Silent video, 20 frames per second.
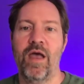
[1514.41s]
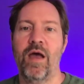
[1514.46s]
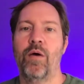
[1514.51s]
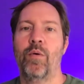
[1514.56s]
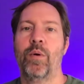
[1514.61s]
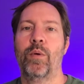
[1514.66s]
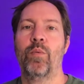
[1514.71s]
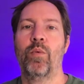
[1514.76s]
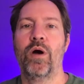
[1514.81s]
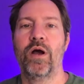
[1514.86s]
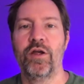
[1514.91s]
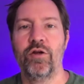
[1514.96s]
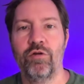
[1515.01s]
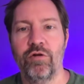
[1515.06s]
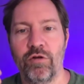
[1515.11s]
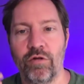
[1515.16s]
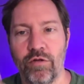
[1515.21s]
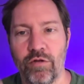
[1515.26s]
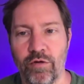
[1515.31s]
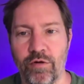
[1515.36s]
We want you to
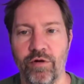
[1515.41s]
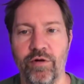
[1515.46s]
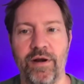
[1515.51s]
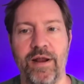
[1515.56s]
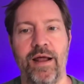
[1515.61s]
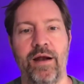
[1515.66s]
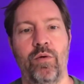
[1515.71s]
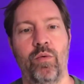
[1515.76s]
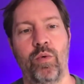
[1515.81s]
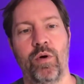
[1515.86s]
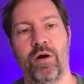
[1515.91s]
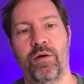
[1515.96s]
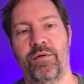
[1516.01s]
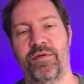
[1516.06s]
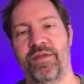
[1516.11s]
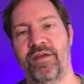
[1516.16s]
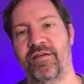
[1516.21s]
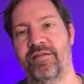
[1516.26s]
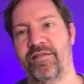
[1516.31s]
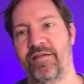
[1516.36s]
learn how to work with
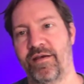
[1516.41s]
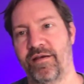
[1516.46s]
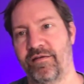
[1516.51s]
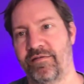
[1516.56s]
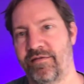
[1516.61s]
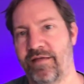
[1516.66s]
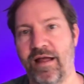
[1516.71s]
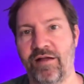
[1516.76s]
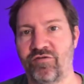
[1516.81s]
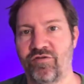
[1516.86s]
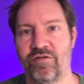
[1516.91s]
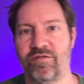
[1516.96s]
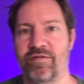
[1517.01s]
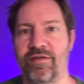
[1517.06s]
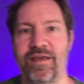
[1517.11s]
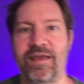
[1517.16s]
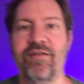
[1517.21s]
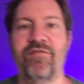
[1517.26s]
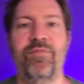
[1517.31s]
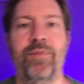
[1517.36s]
these things, not just
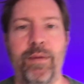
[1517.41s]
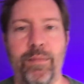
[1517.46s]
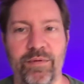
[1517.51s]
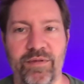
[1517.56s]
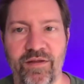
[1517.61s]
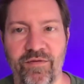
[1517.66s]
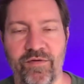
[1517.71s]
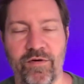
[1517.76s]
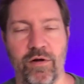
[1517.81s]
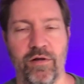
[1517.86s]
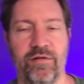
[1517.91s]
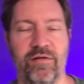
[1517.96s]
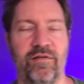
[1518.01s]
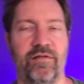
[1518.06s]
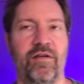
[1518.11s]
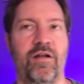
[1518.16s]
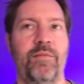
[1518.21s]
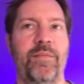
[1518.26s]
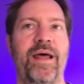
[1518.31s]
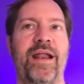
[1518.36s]
give people difficulties
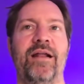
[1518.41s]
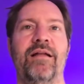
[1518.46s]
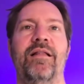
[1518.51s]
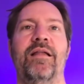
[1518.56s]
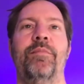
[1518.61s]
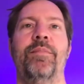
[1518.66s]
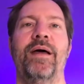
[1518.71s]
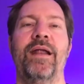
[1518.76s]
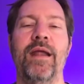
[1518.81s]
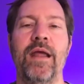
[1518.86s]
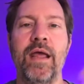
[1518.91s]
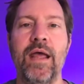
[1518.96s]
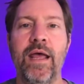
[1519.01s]
automatically, but